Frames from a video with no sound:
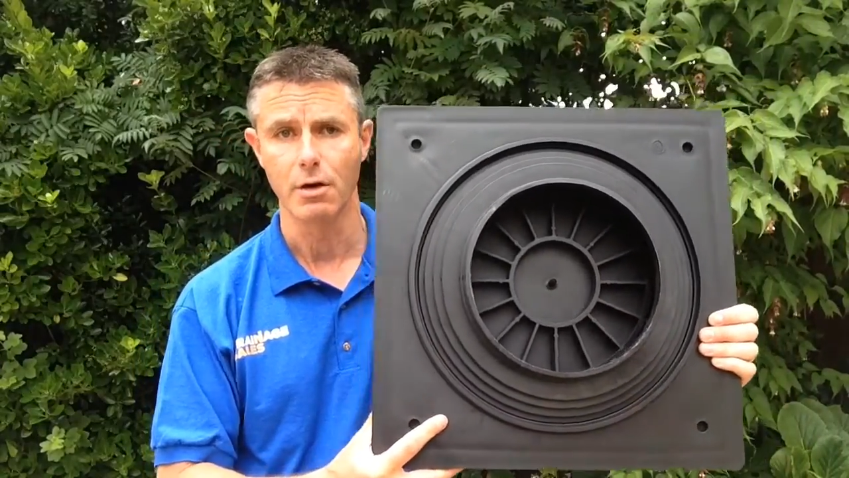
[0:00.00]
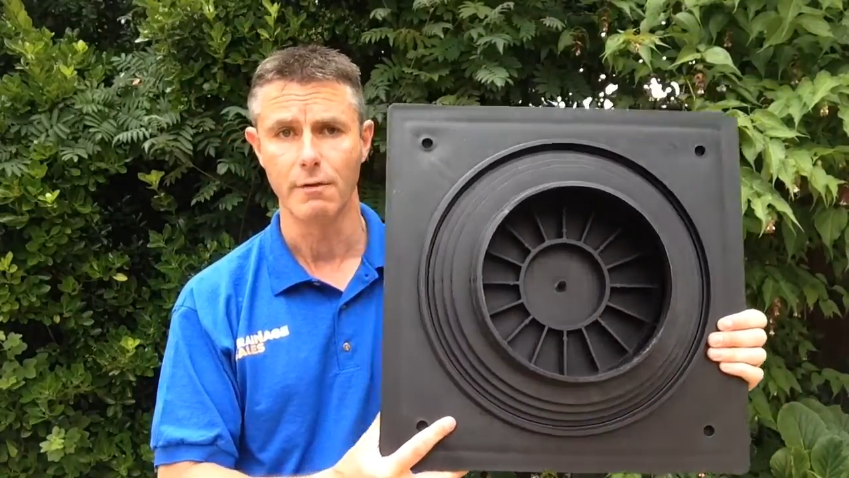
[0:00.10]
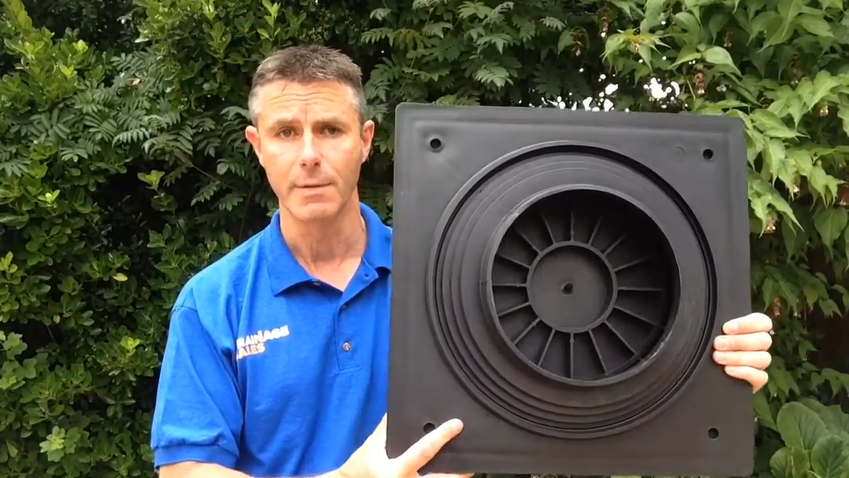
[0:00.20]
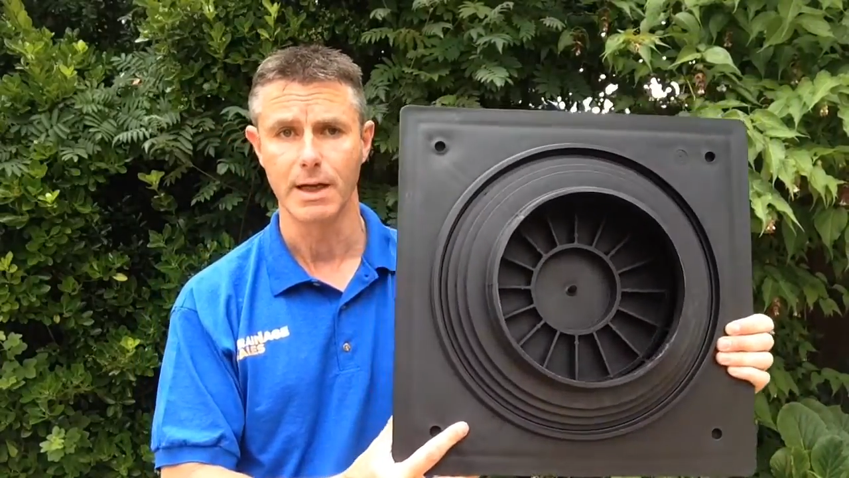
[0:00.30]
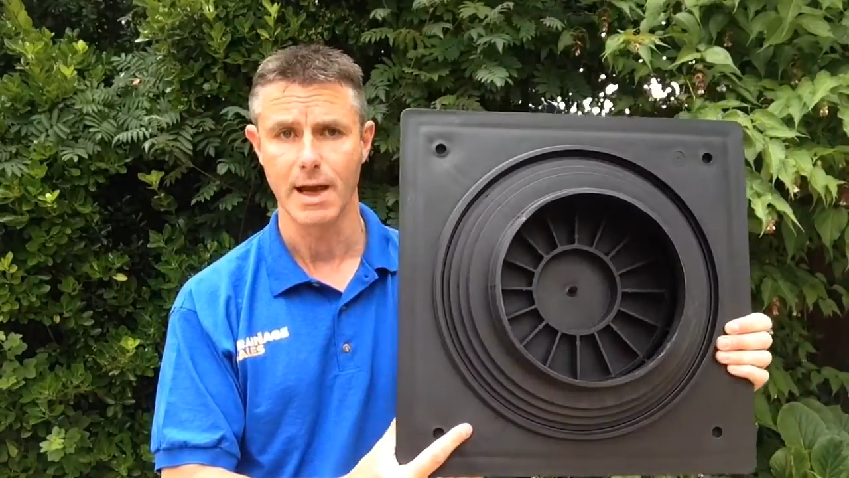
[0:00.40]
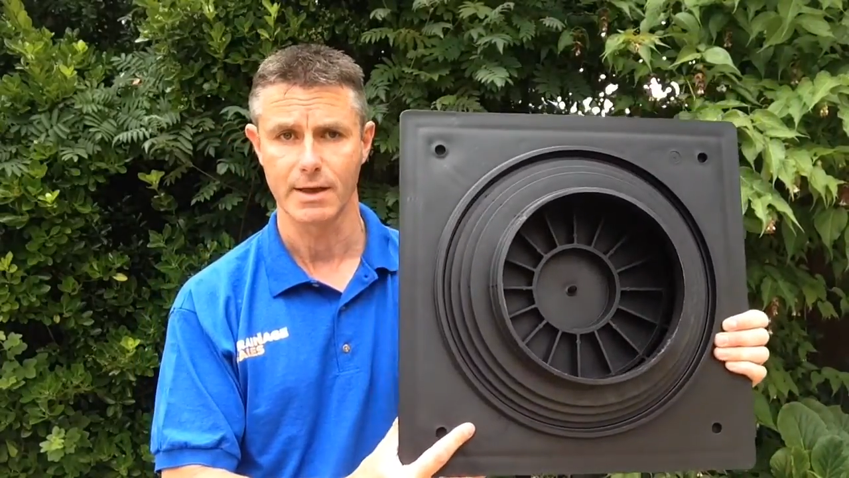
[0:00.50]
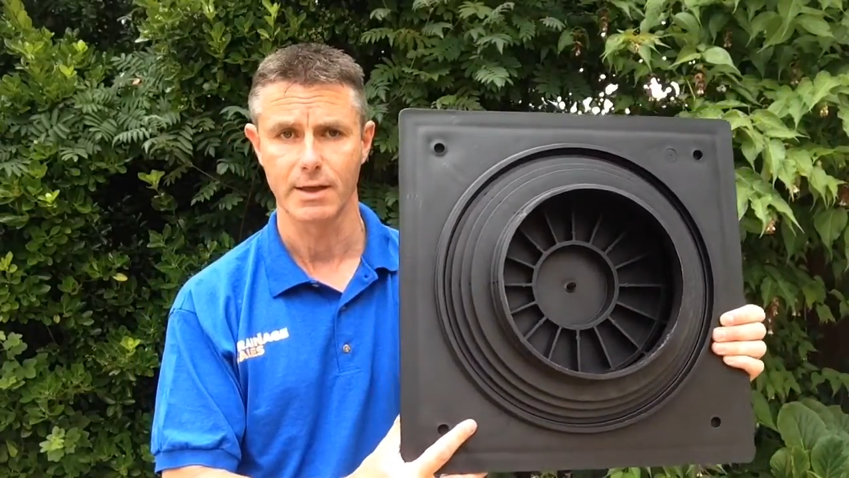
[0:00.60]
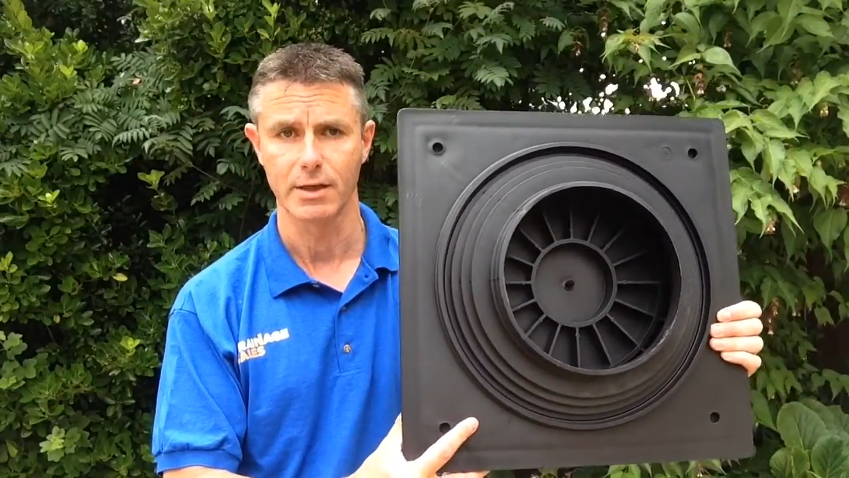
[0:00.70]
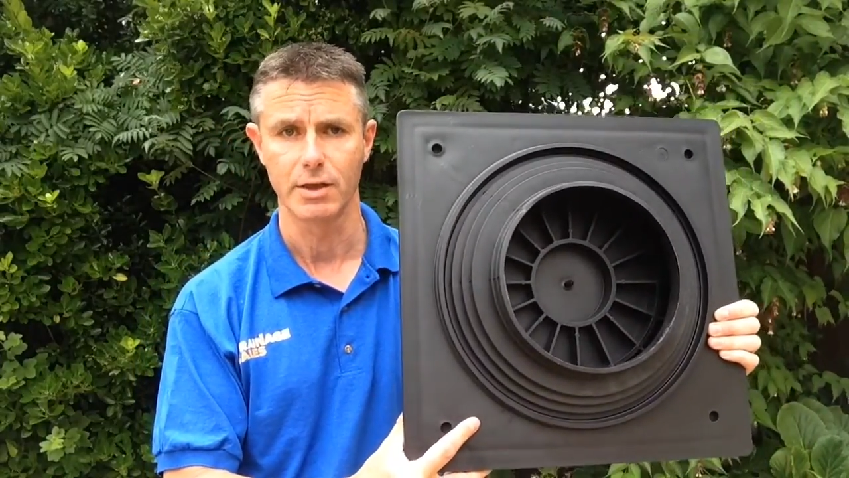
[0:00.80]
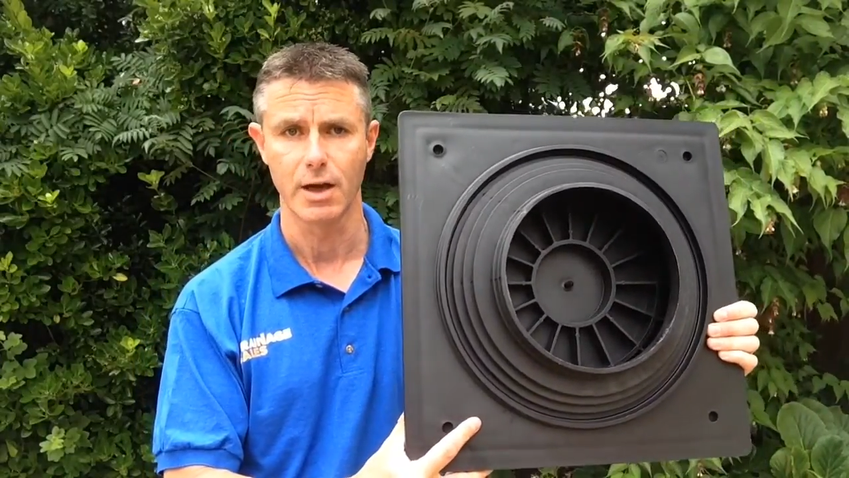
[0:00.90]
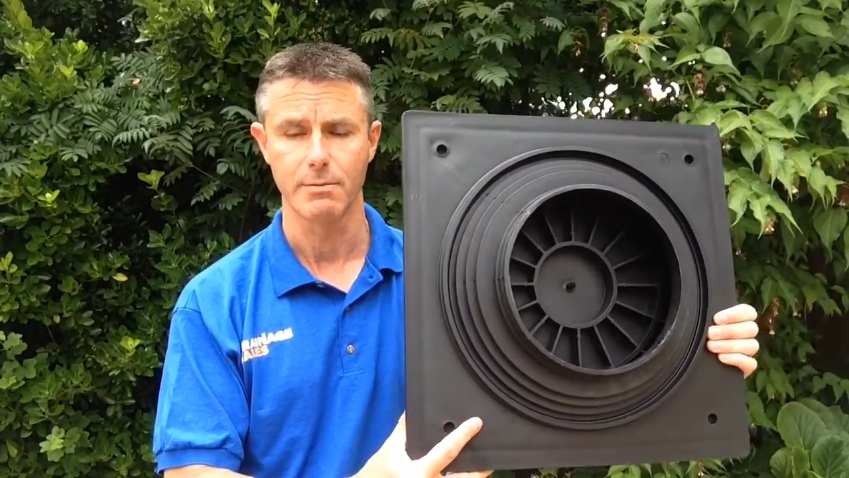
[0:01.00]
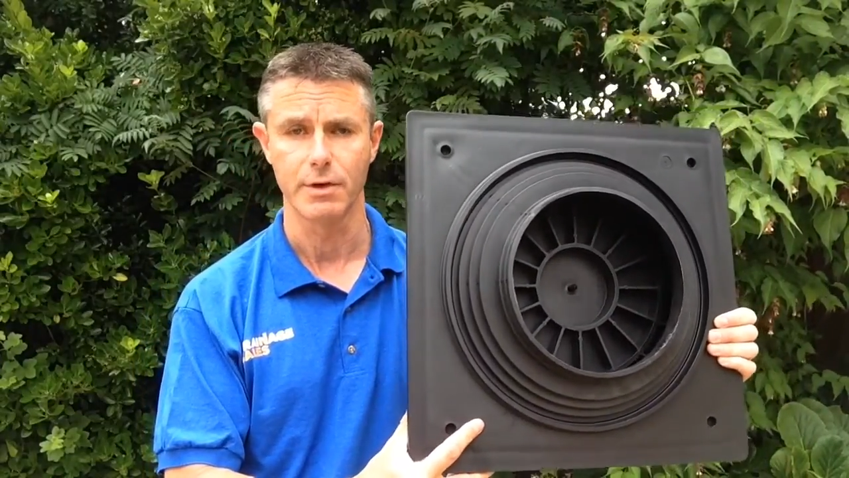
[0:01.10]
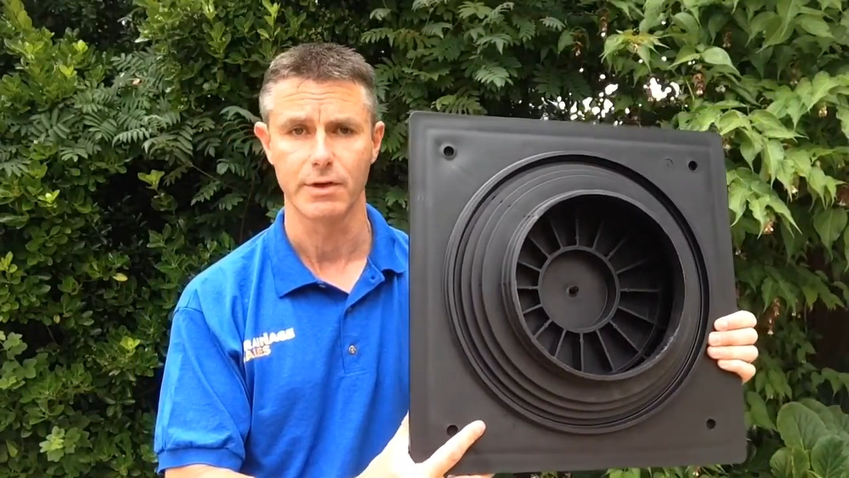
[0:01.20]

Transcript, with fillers: of mini access chambers.